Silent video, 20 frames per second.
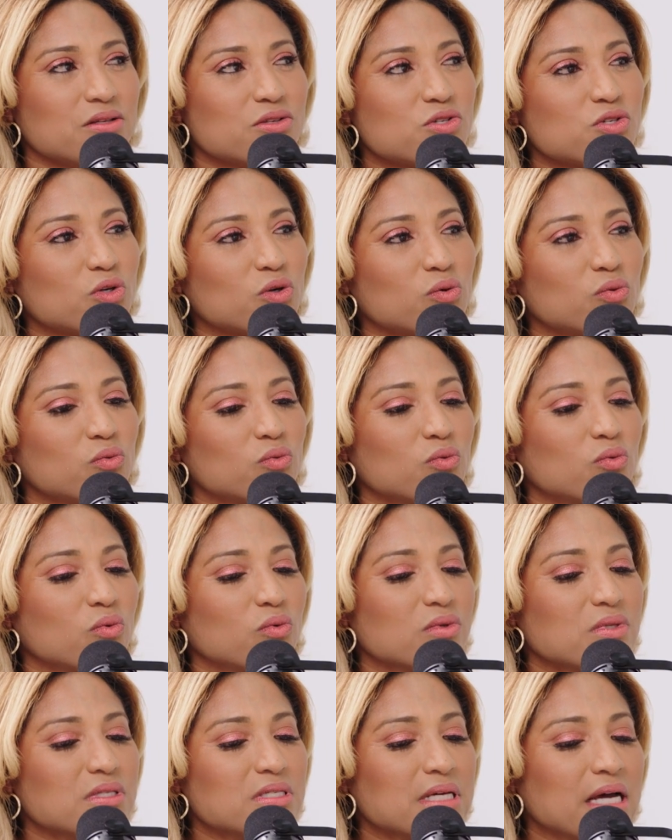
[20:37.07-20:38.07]
it's so
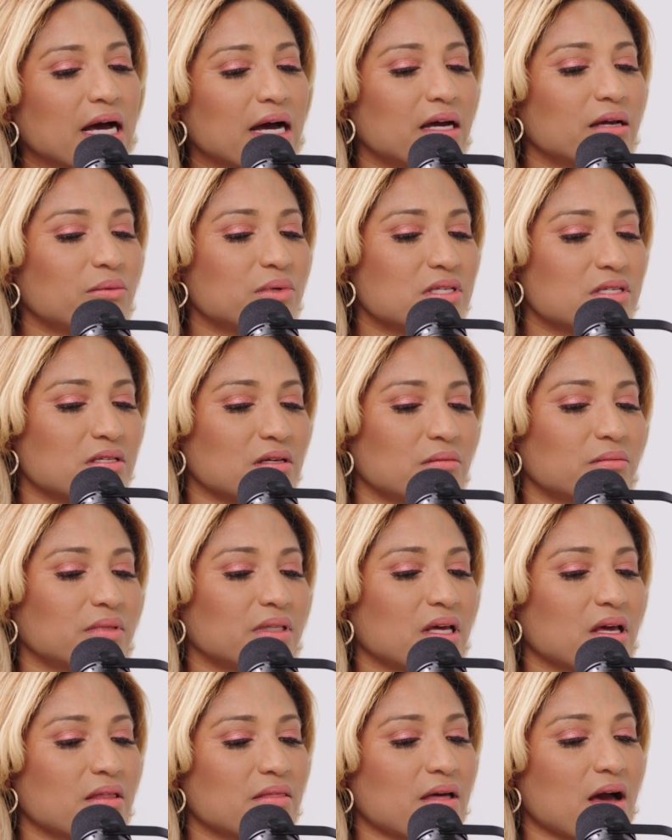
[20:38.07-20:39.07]
time is
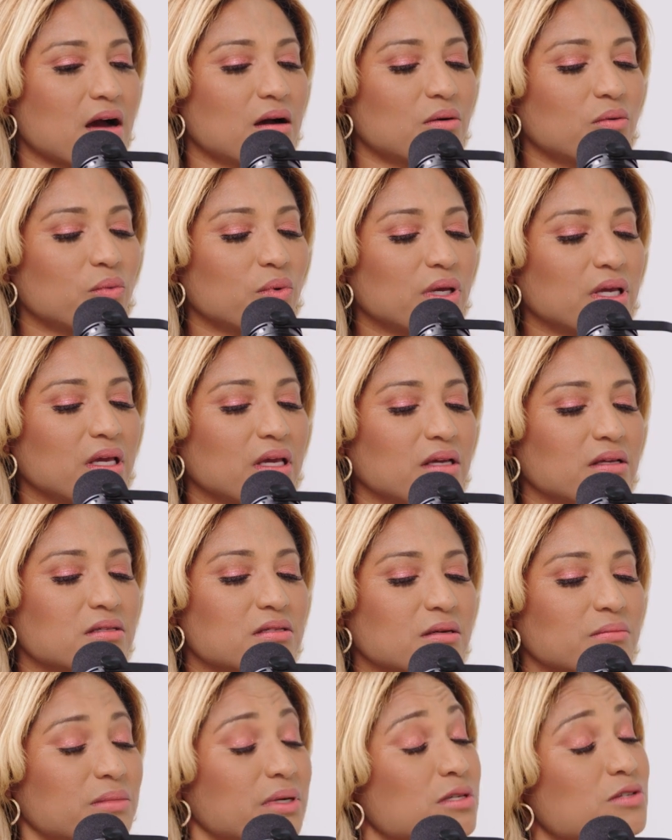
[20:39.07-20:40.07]
something that we
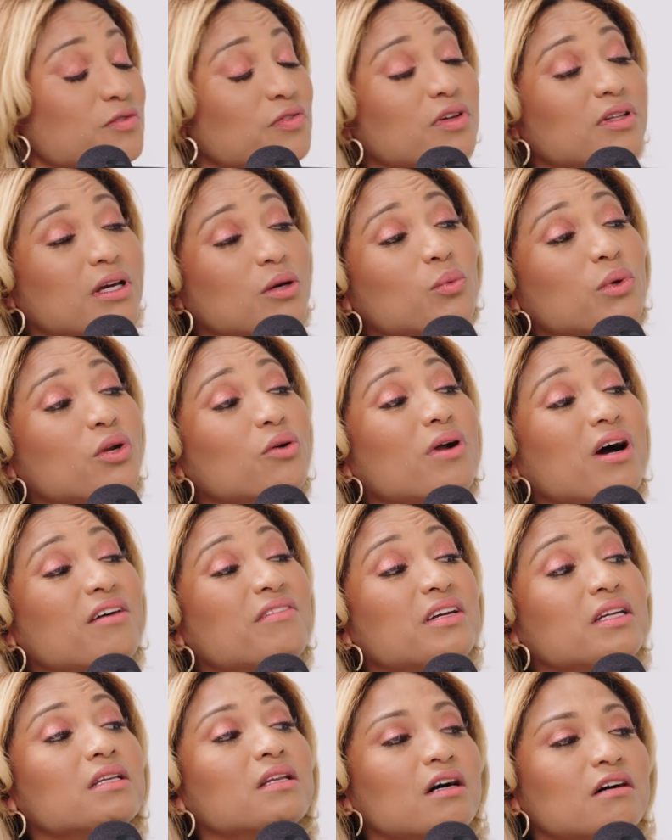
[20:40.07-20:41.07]
sometimes feel like we don't
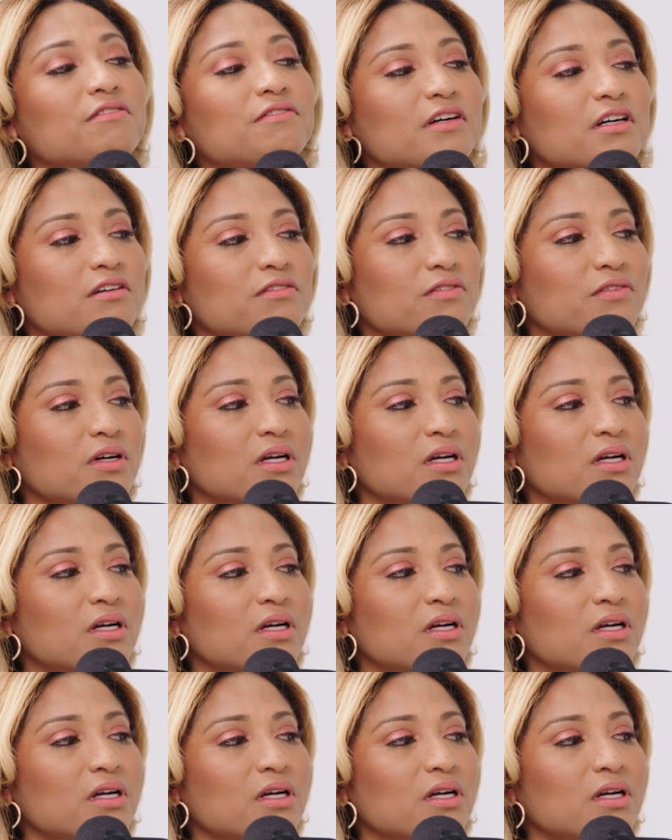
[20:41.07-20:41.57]
have enough of.